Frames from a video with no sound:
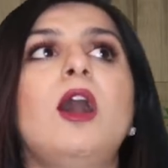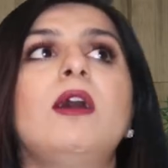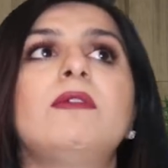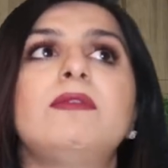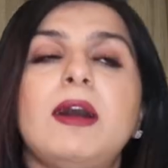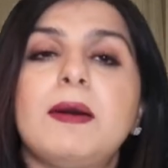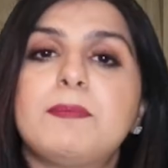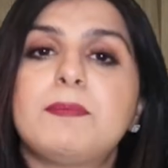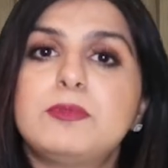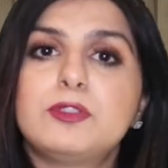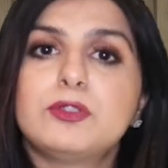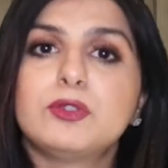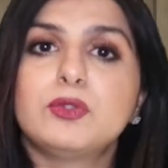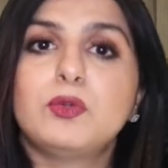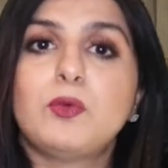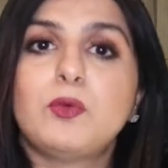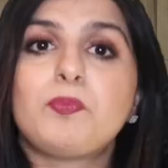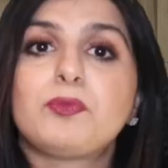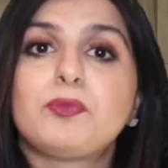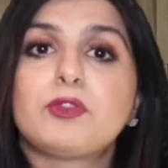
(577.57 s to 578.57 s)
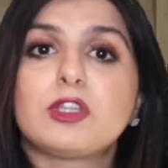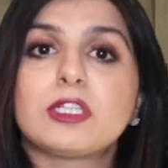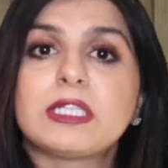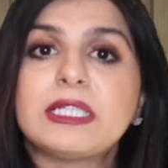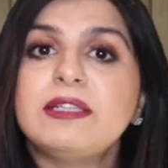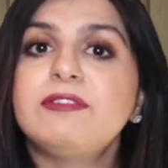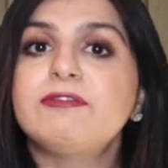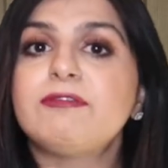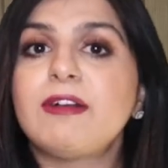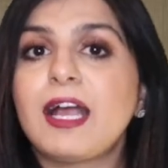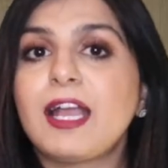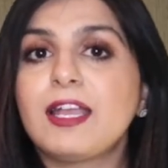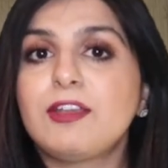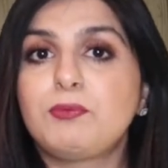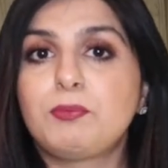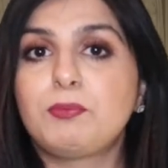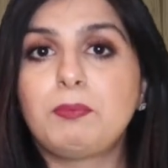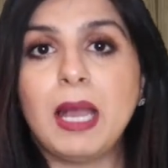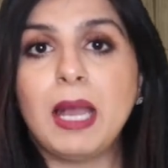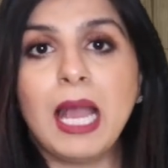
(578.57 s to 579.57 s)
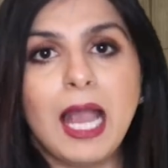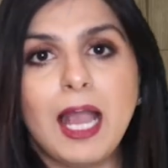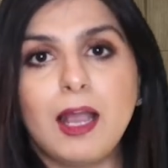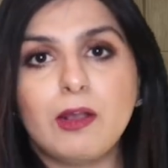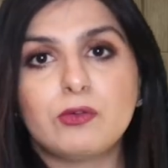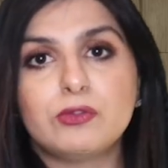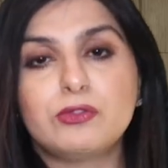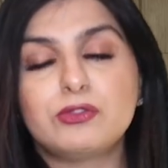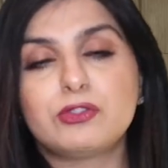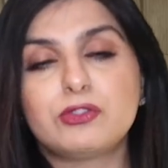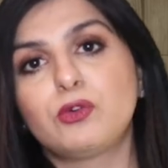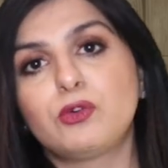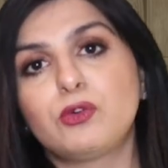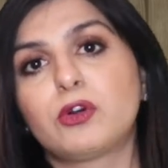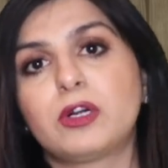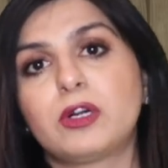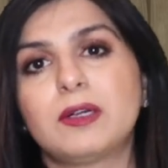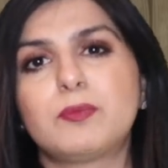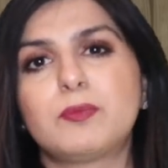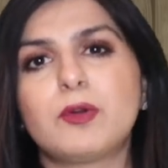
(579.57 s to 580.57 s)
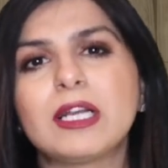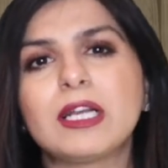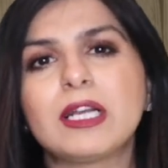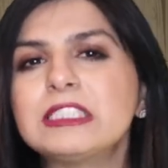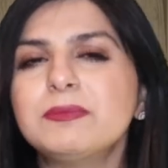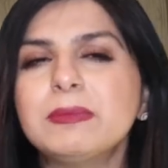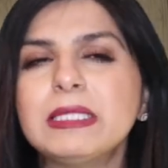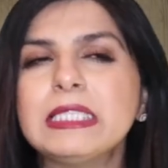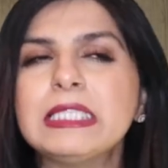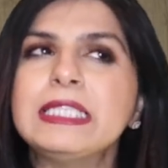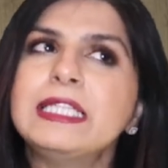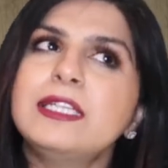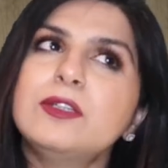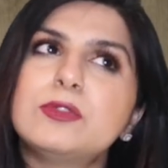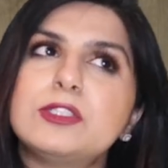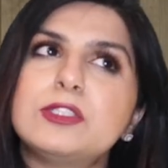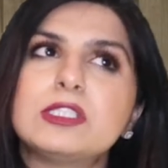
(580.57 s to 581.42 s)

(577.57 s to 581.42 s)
of up to 35 pounds or approximately,